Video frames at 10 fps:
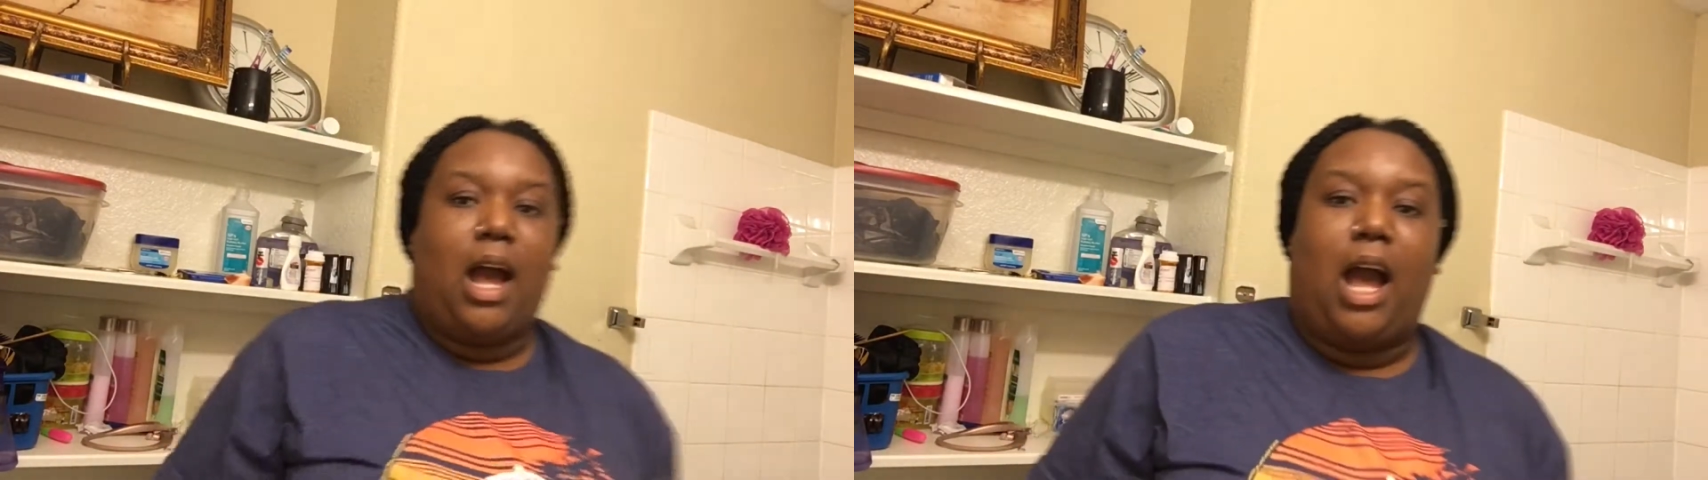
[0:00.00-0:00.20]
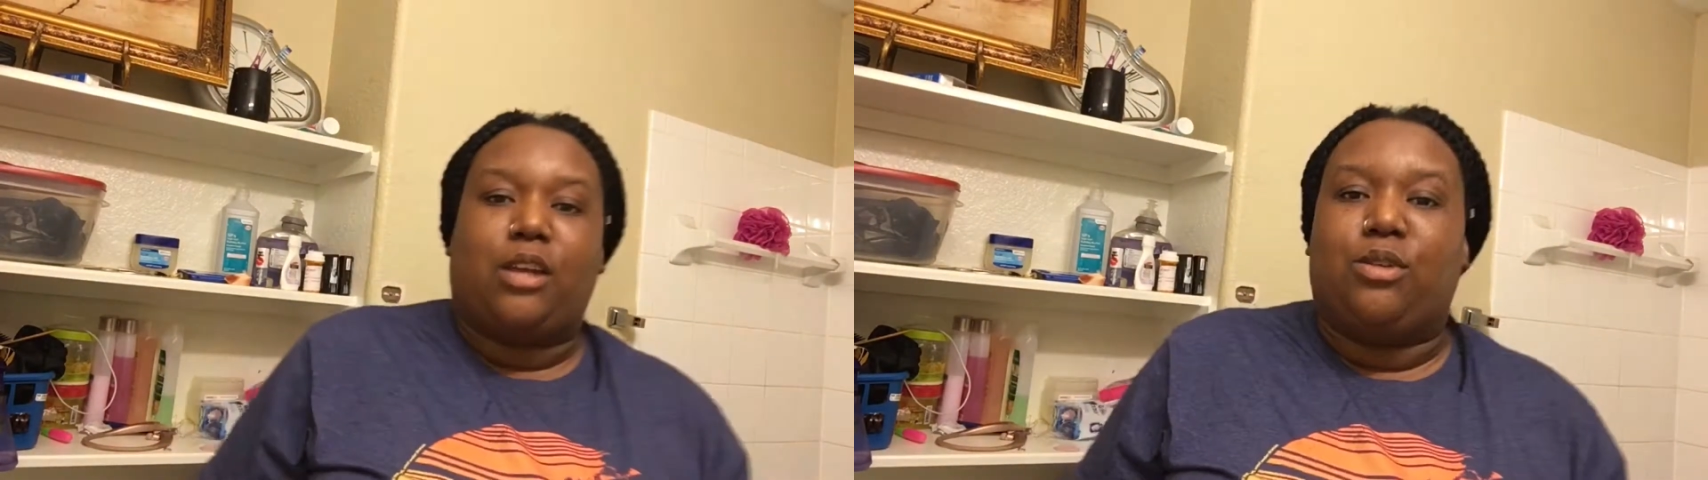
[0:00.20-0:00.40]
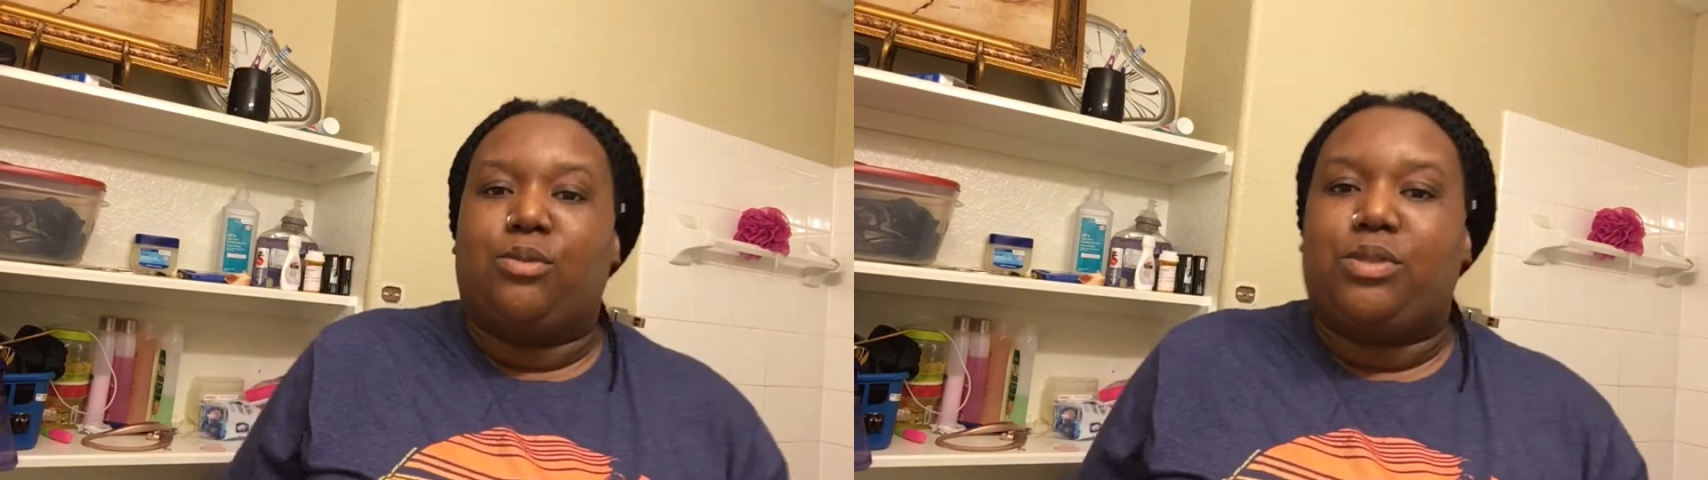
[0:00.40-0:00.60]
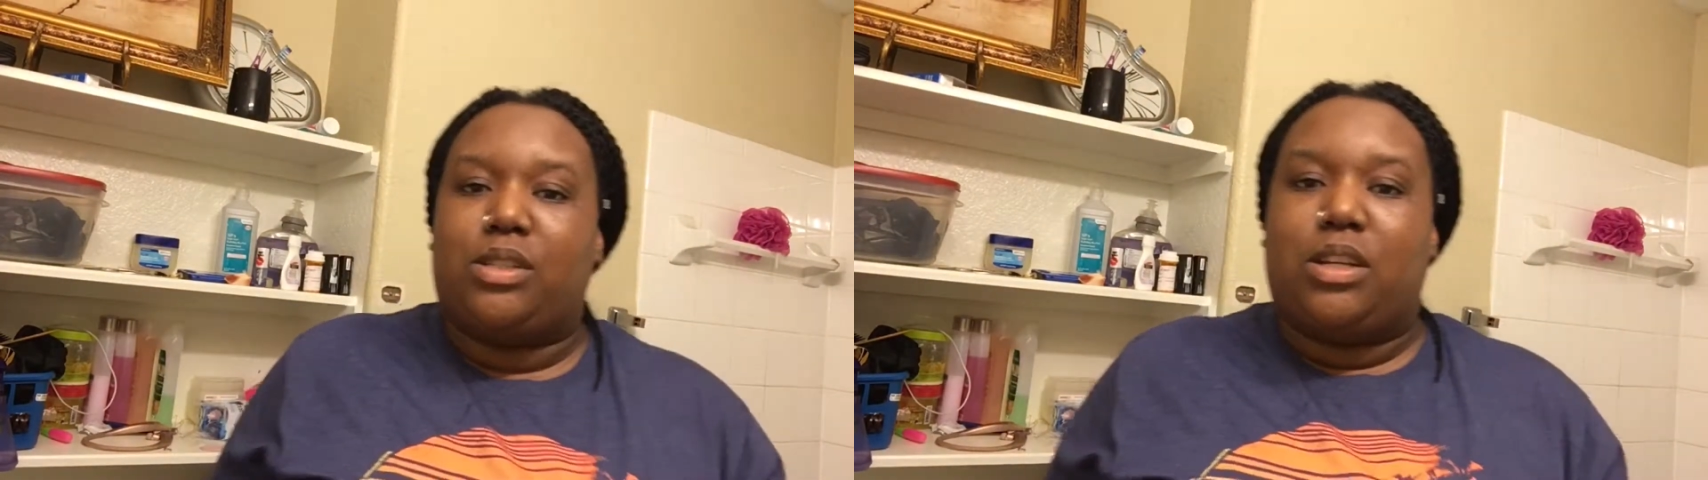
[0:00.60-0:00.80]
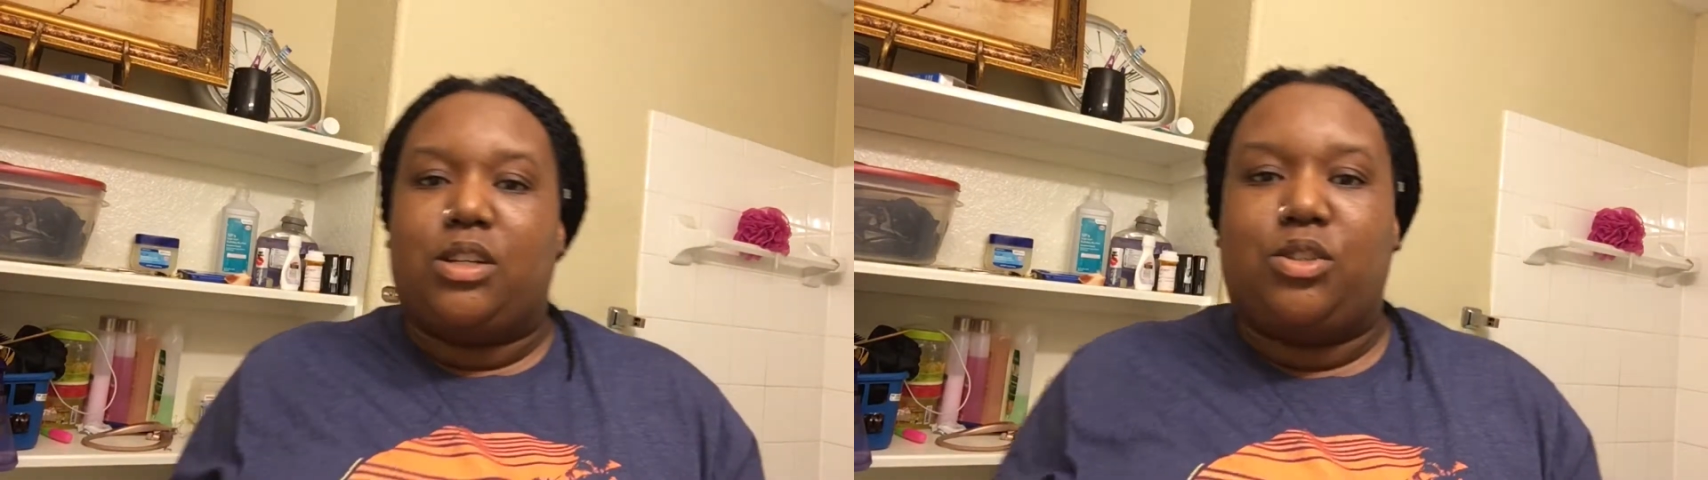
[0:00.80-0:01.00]
I
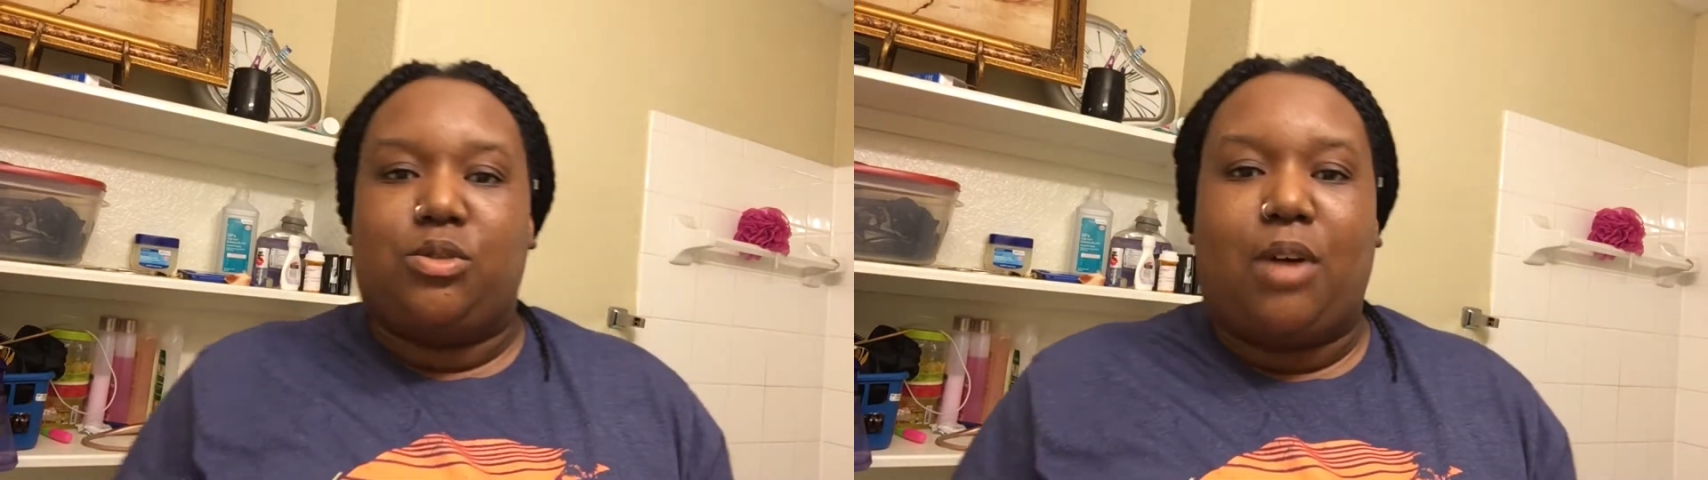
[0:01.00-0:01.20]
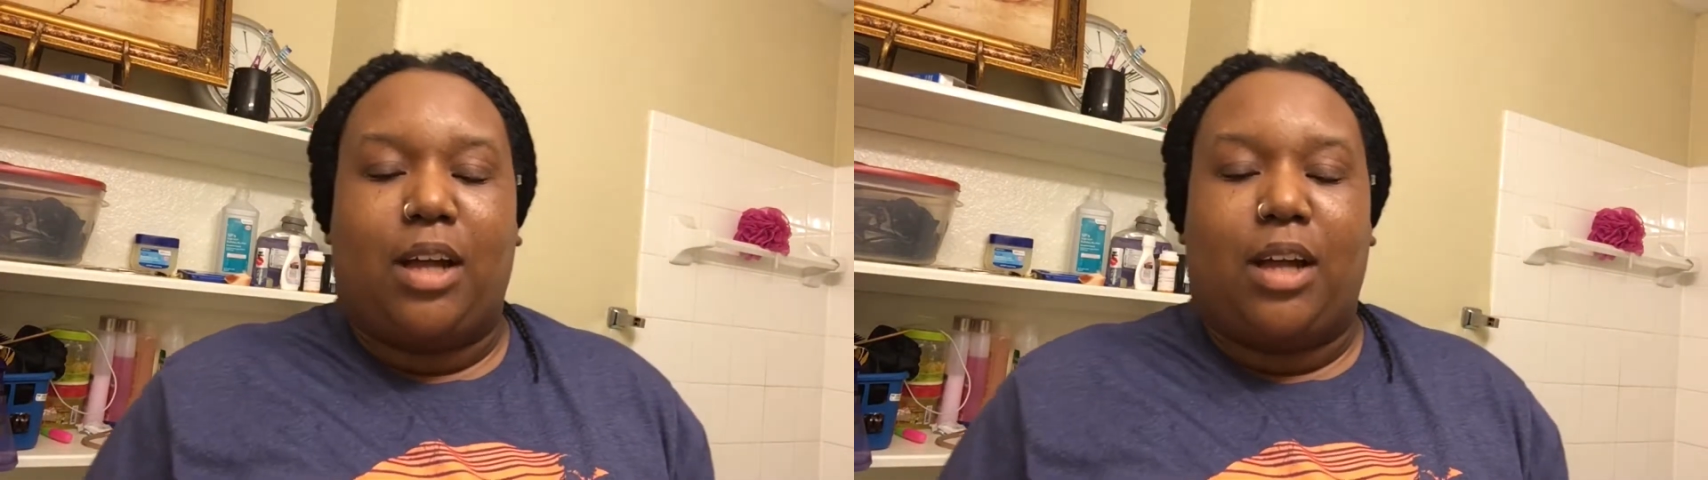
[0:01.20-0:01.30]
use tissue.